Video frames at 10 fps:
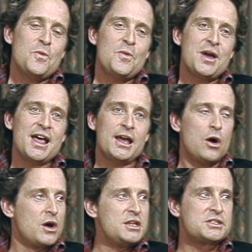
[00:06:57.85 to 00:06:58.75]
guy?
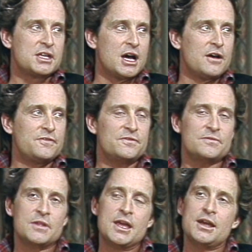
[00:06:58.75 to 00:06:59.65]
Well, he's tough. As a
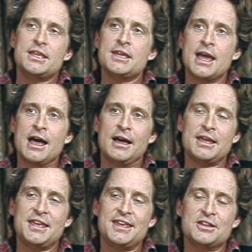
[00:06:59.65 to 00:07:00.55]
father? Yeah,
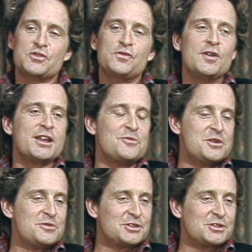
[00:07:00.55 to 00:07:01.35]
he is funny. We were